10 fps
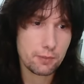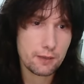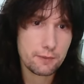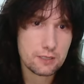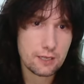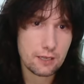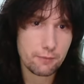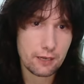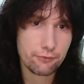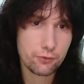But let me just take it
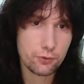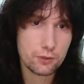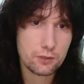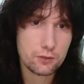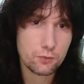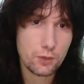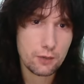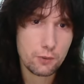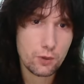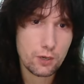back forward to where
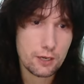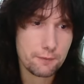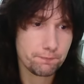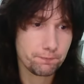we were.